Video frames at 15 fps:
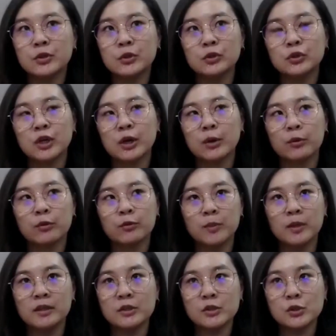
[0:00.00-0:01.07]
Yo shared with
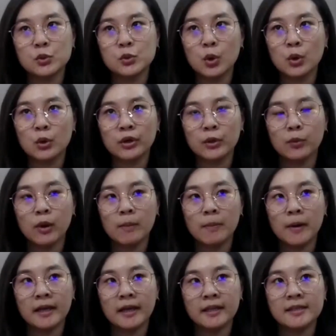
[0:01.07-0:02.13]
me the story
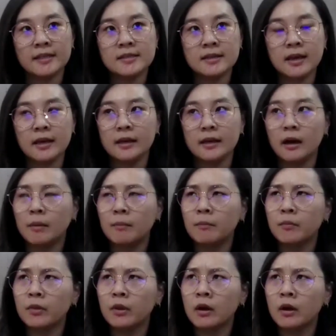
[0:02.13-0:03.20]
whereby he said
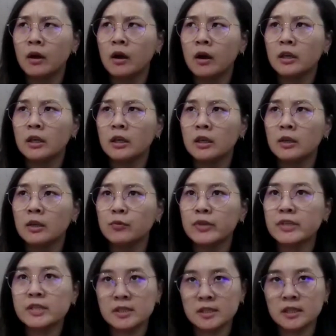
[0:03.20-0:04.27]
he
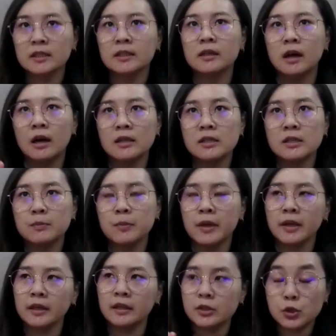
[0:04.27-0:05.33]
visited Tze
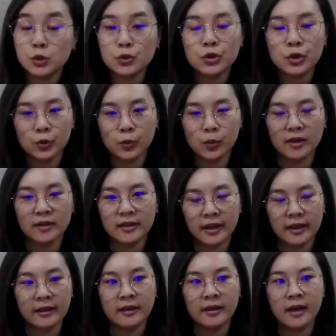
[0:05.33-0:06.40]
Peng in the studio one
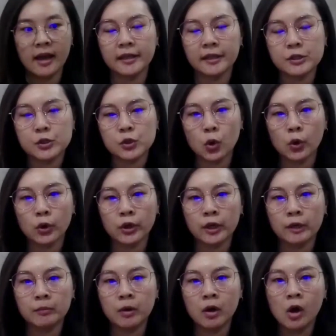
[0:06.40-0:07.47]
day, and he saw
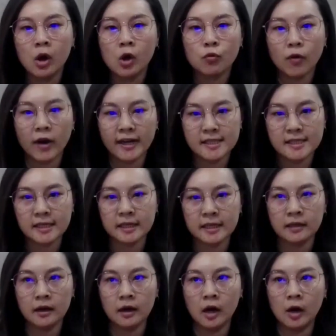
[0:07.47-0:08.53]
him
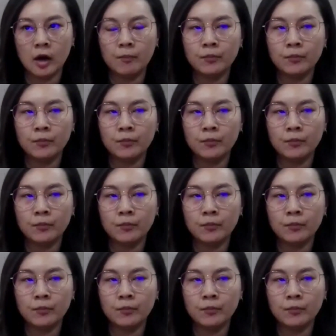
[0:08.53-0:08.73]
writing